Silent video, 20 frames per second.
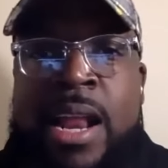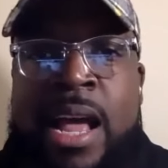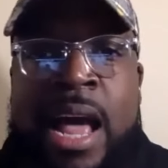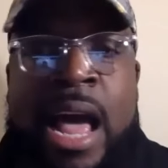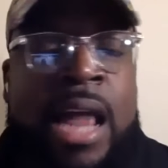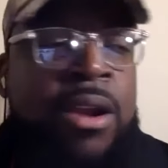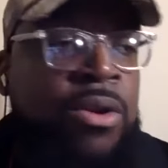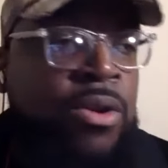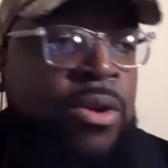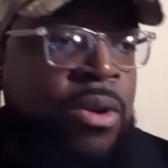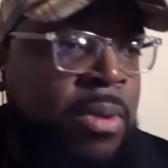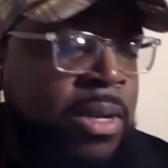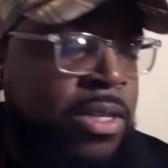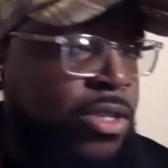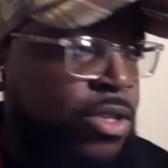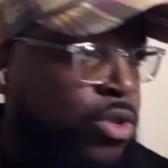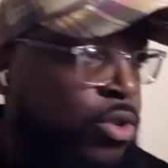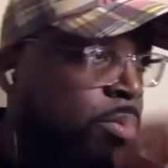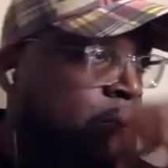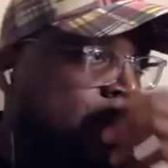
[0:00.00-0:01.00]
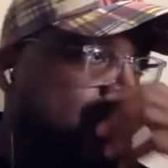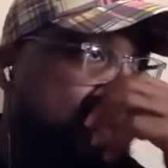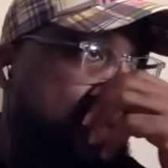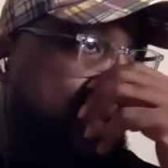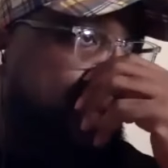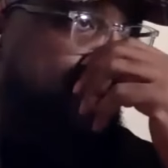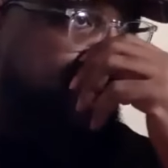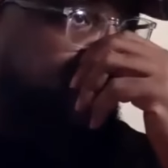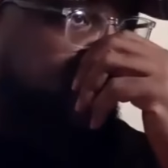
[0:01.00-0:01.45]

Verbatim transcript: I, I don't know about you, but uh,